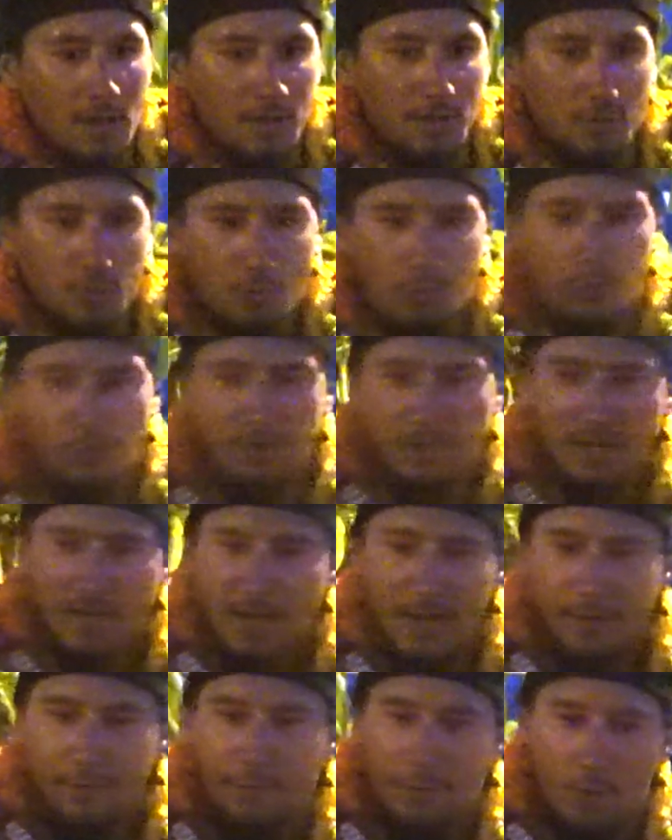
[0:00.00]
The Kupuna
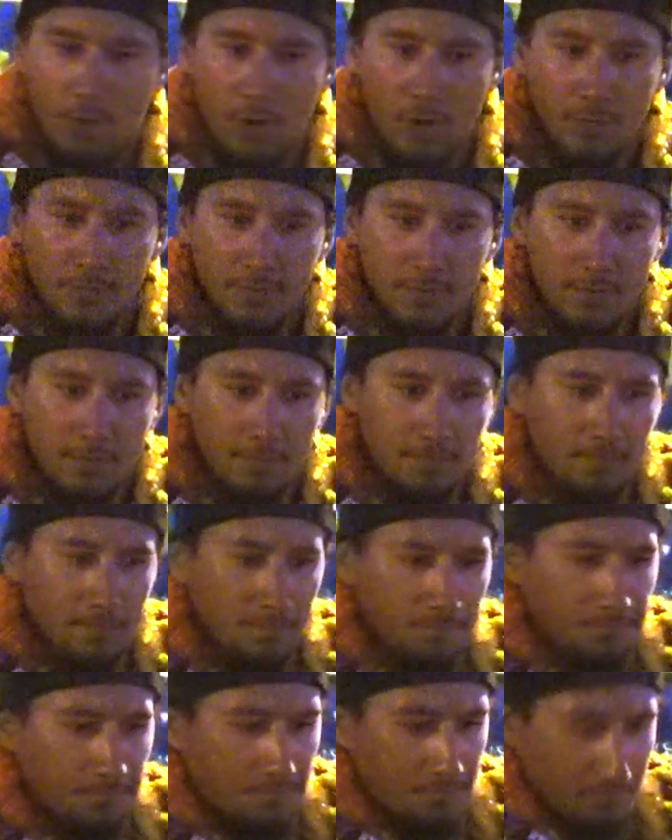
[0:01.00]
line formed
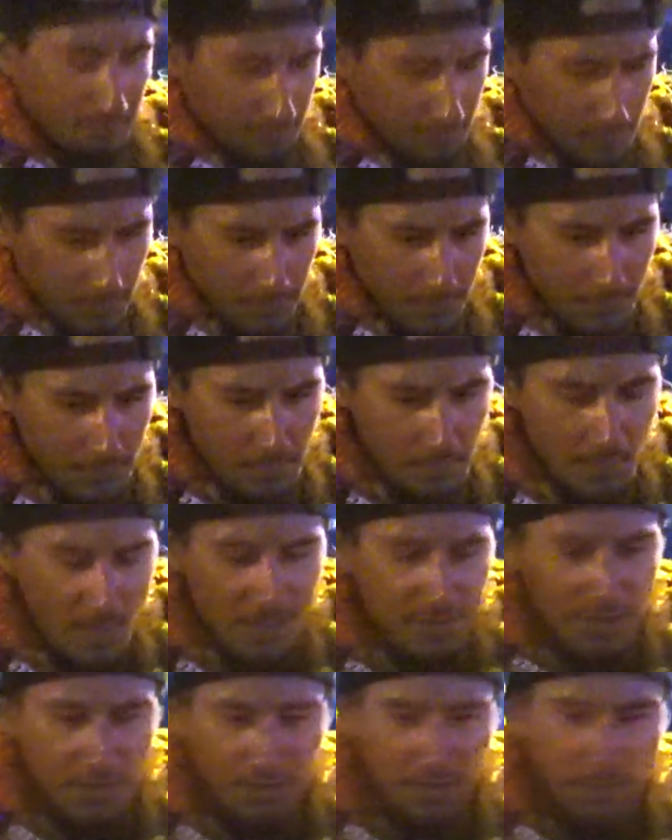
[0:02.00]

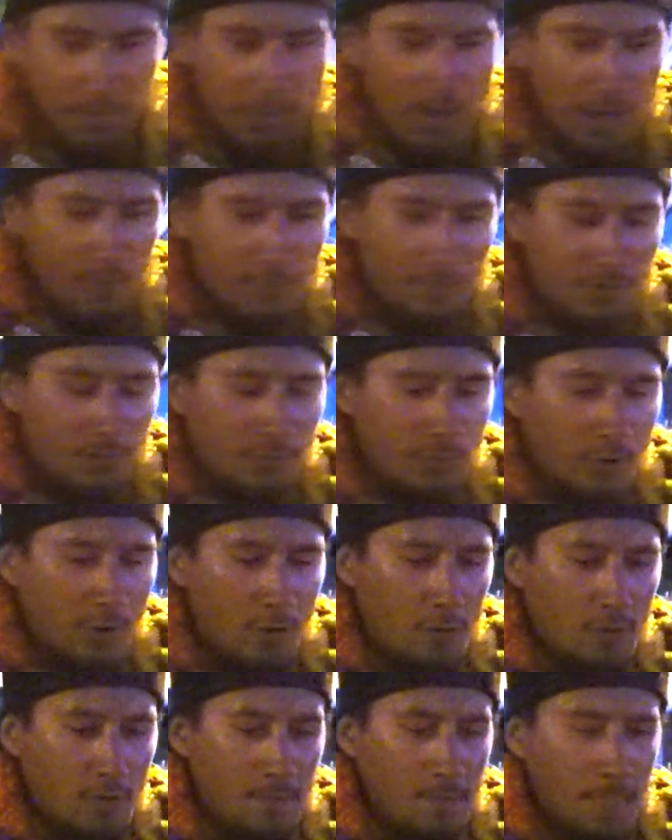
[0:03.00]
down at the bottom of the
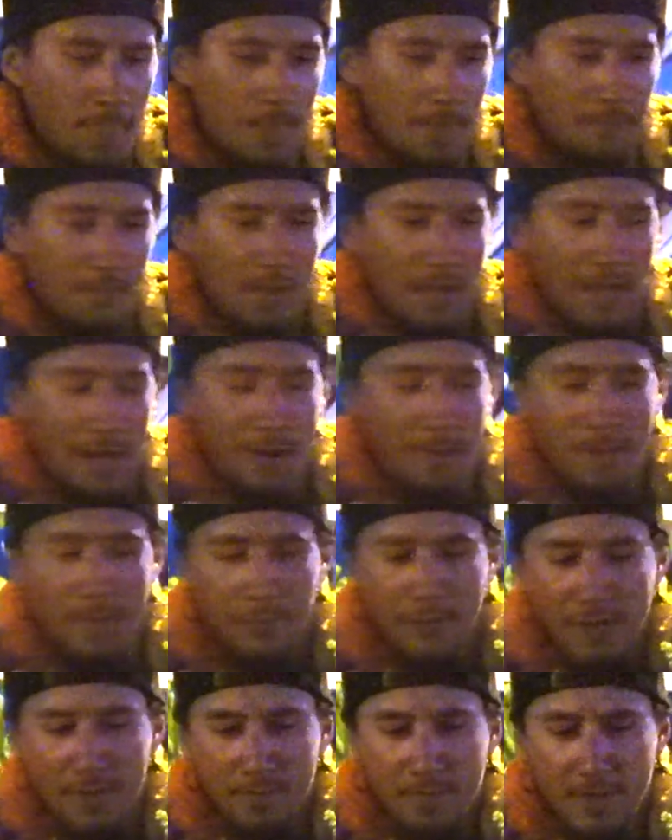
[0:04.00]
road. And I
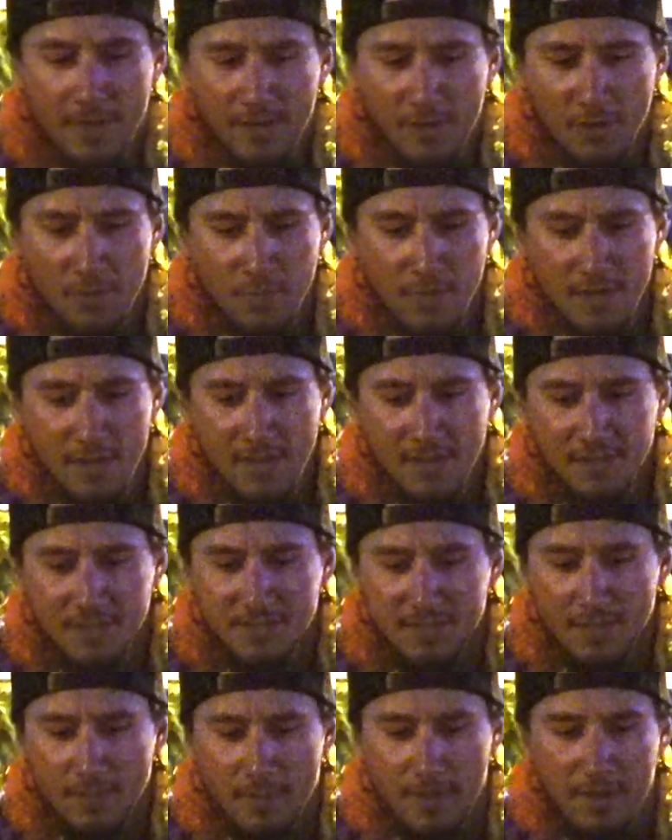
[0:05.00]
remember in, my, in our
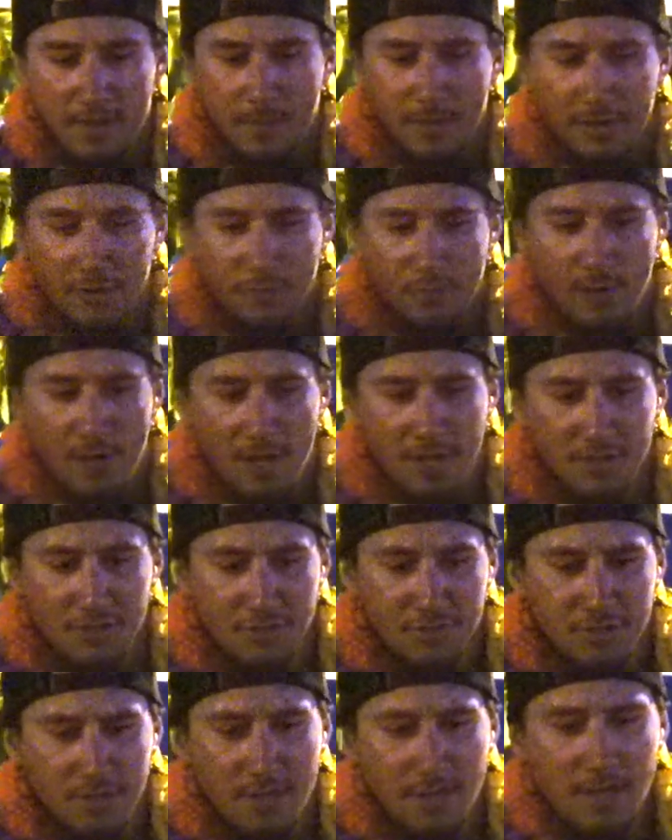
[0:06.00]
meetings at my, in my garage,
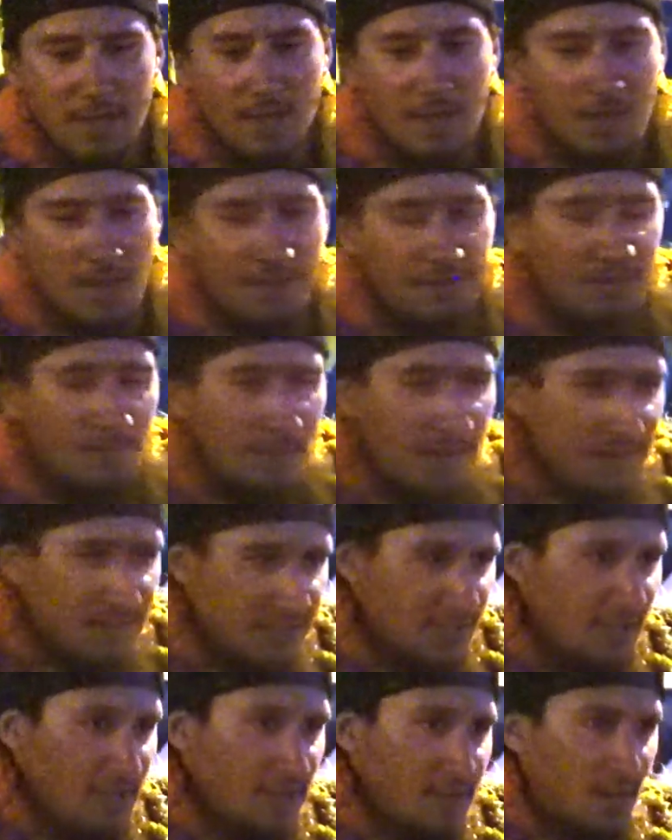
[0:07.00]
Auntie
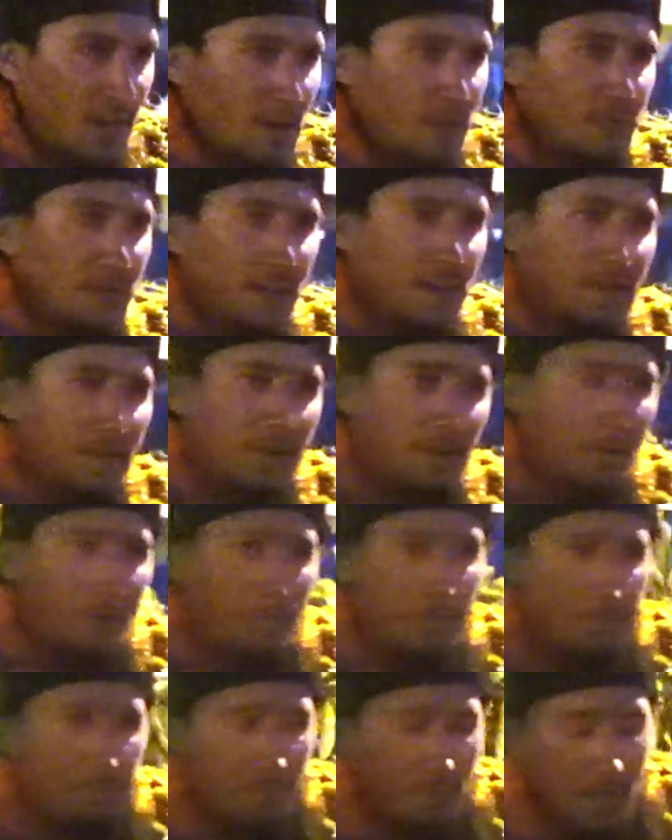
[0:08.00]
Maxine
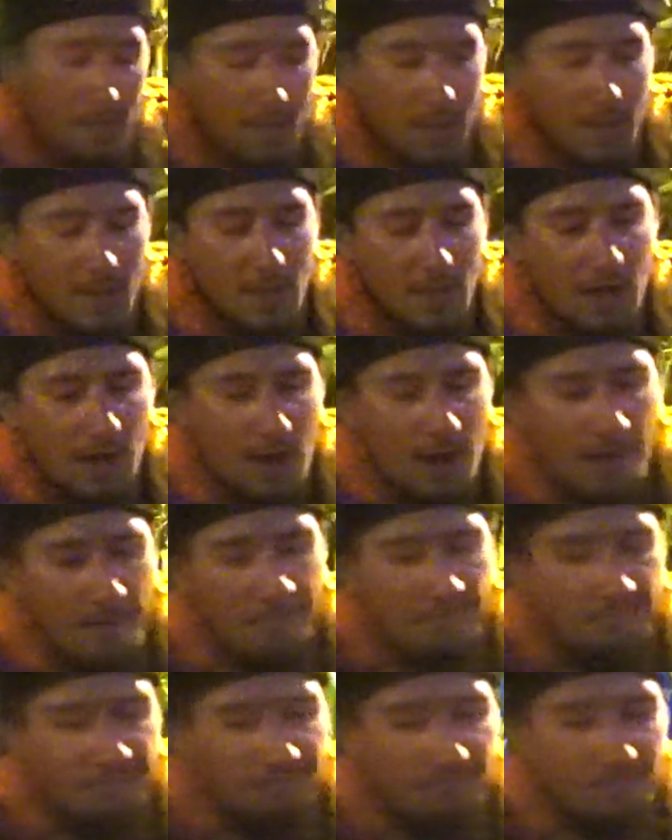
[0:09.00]
Kahaulelio,
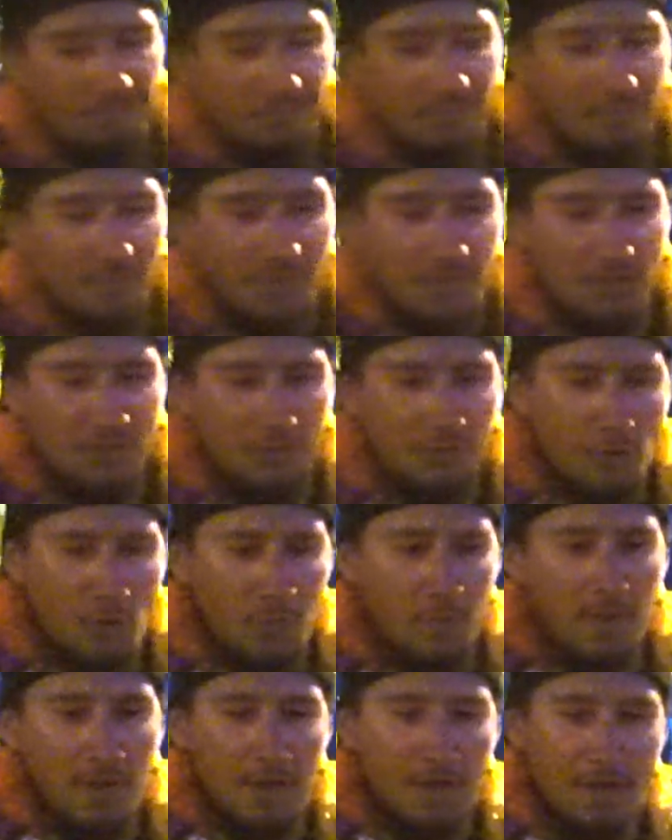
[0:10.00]
um, she
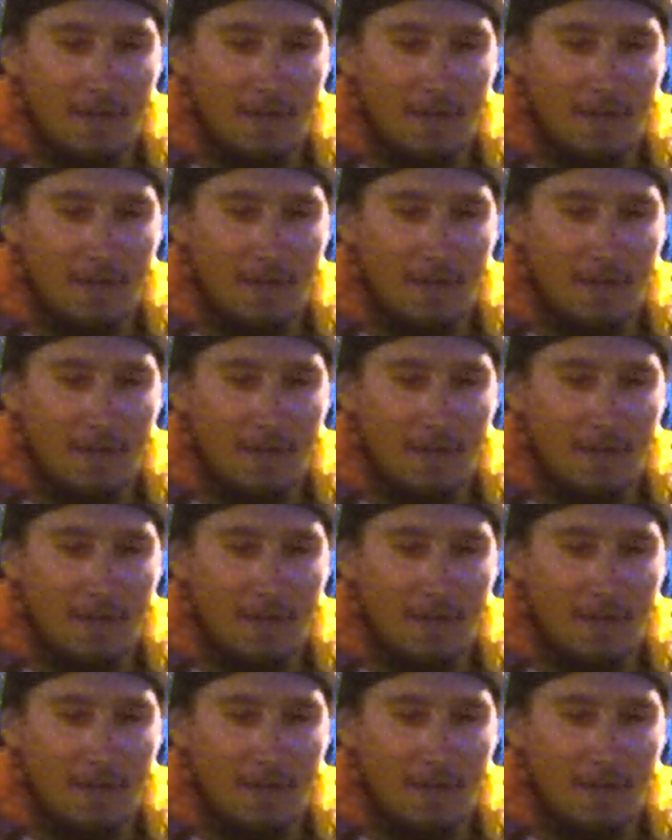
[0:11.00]
told me,